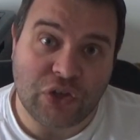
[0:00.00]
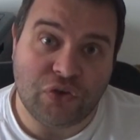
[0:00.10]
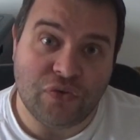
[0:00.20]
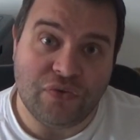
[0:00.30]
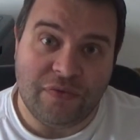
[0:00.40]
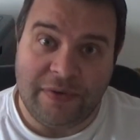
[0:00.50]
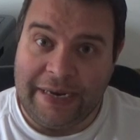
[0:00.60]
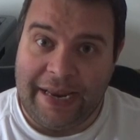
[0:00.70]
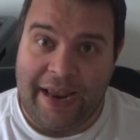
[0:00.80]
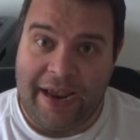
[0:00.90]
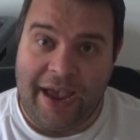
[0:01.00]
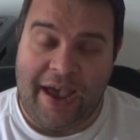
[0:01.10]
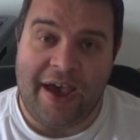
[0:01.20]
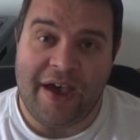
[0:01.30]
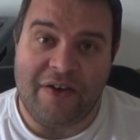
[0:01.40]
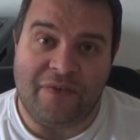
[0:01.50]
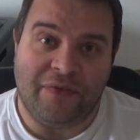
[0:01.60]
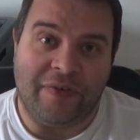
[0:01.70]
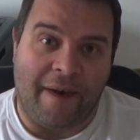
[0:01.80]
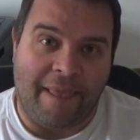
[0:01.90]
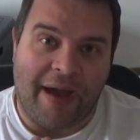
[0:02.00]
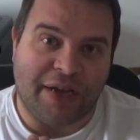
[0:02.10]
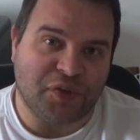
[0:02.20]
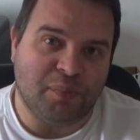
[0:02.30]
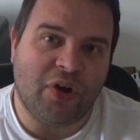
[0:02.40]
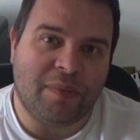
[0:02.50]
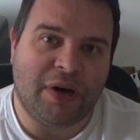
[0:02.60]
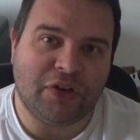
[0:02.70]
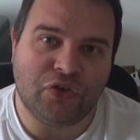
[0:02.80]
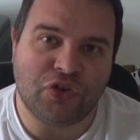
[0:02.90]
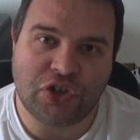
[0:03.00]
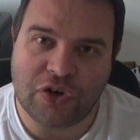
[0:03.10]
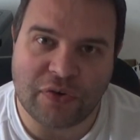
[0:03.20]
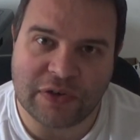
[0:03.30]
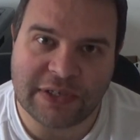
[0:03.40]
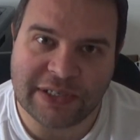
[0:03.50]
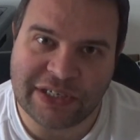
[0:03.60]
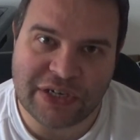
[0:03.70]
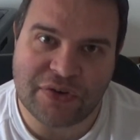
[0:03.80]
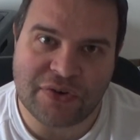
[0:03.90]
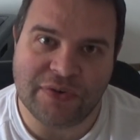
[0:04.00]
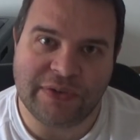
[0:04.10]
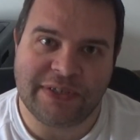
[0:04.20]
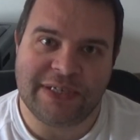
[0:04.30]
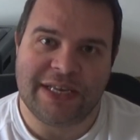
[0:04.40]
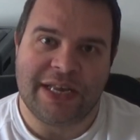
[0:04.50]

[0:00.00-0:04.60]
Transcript: to have a small amount of short circuit,